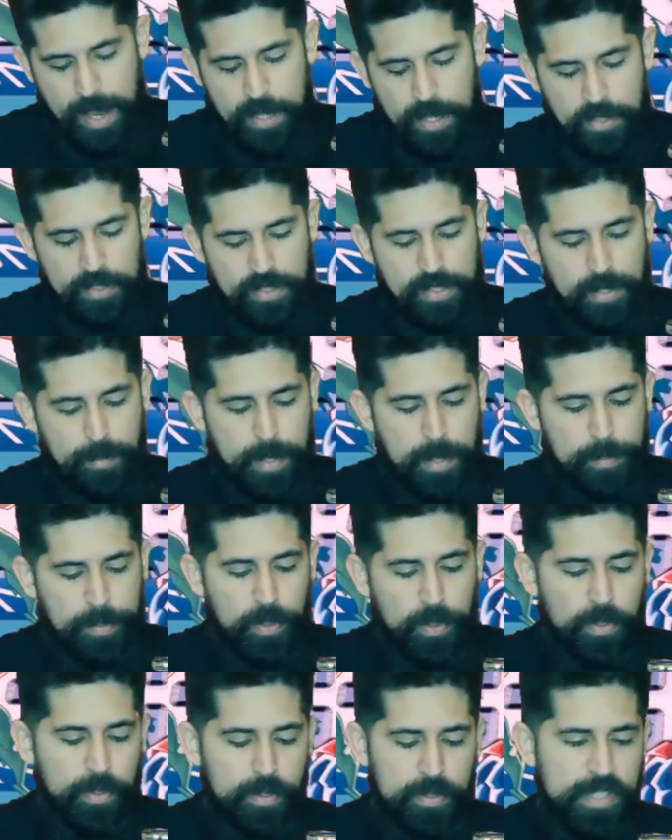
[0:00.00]
I know some
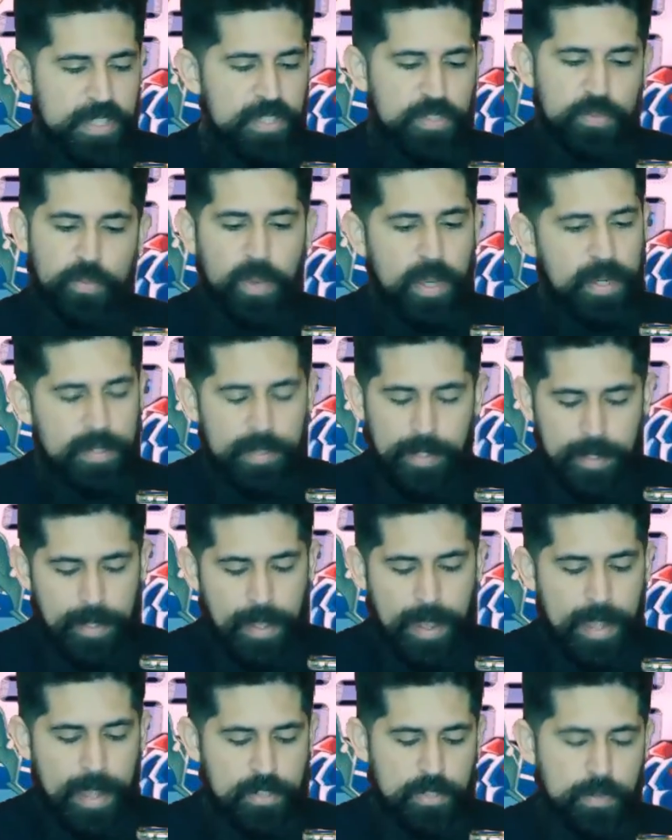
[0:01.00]
people just want like,
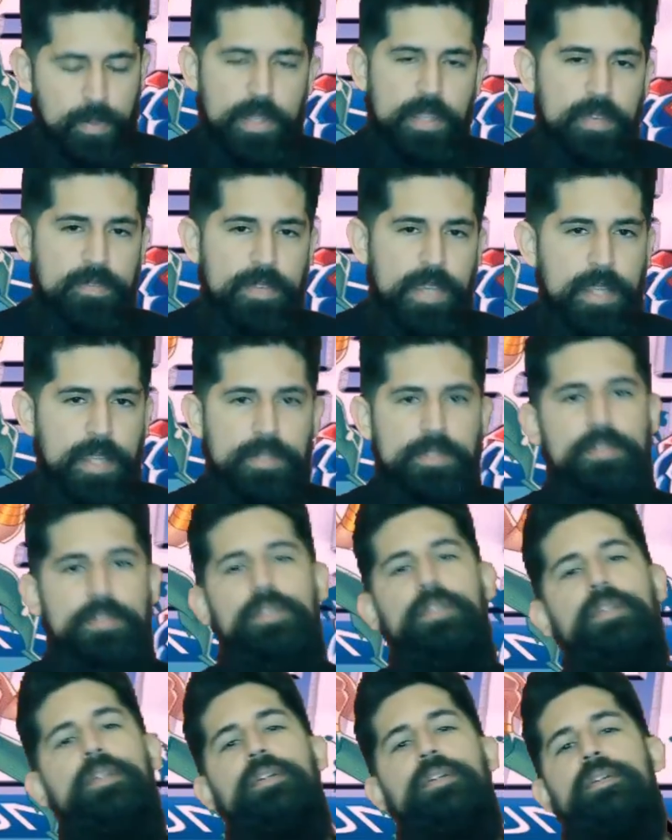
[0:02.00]
I just want the figures.
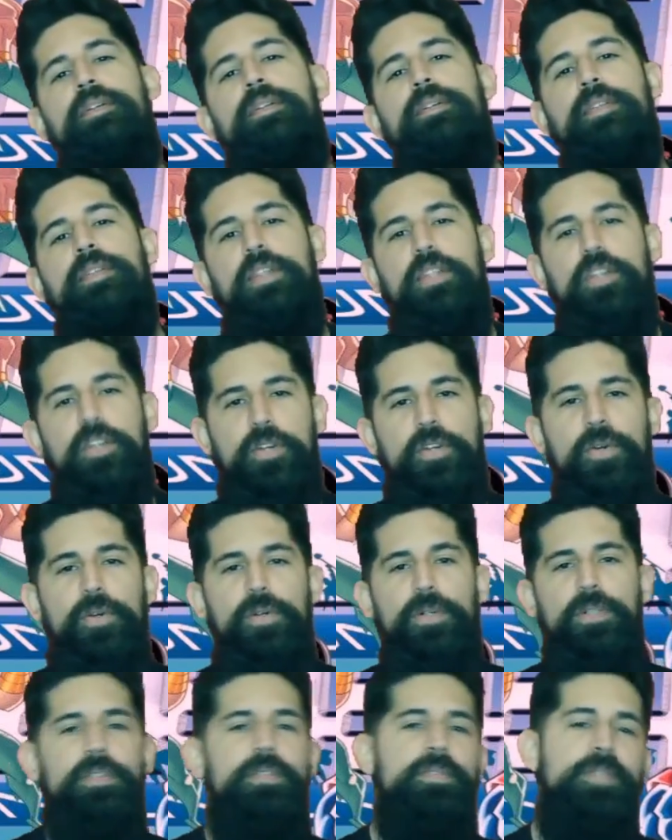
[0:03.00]
They look
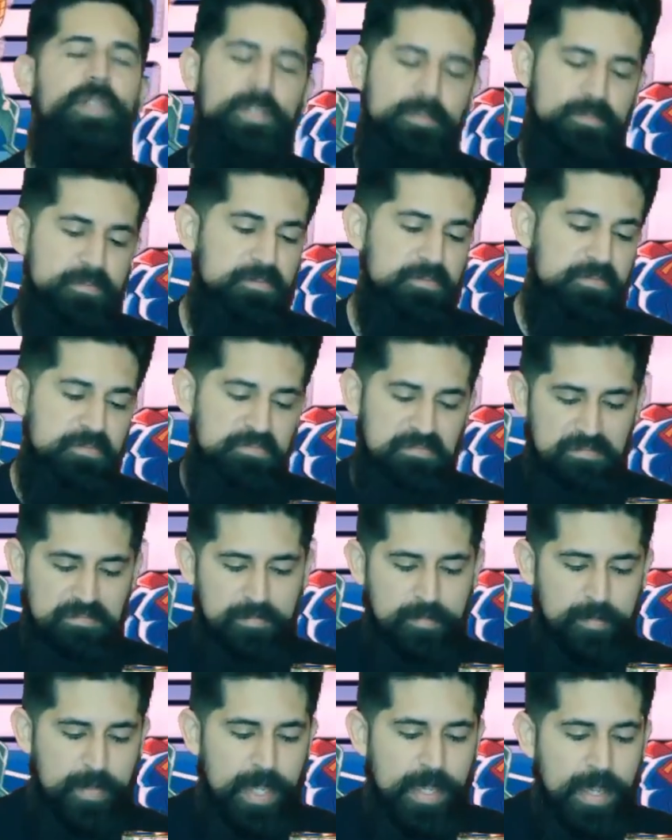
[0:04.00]
cool. Well,
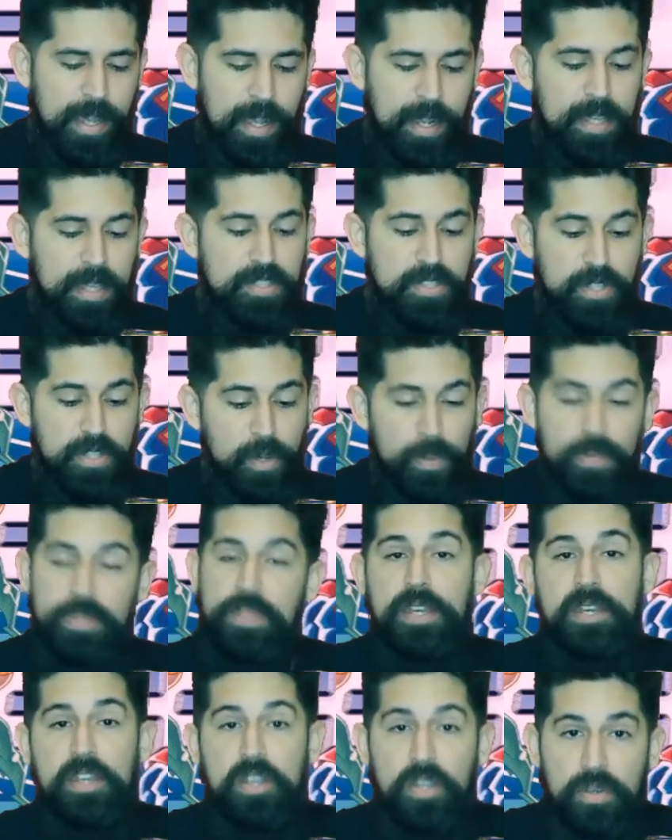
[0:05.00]
I like to know what
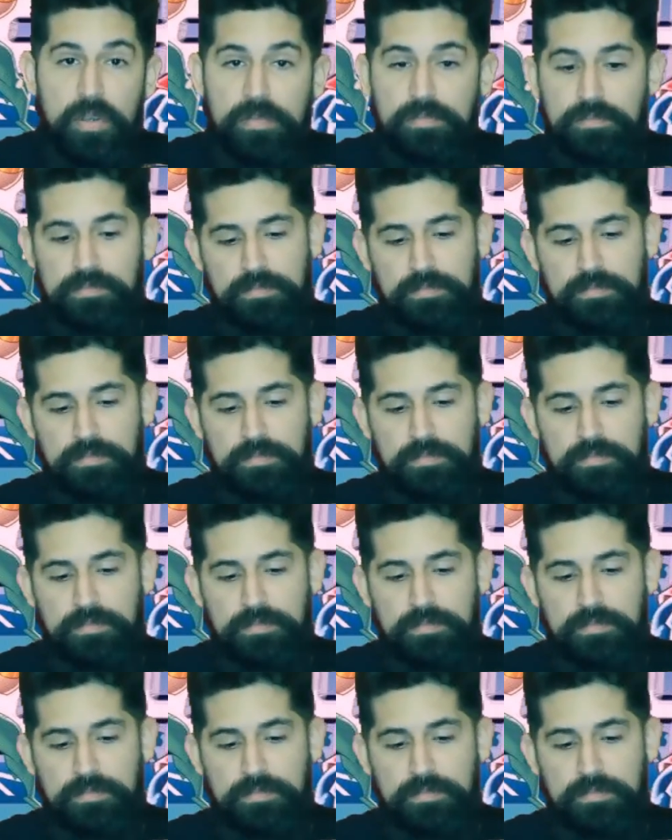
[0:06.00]
they do.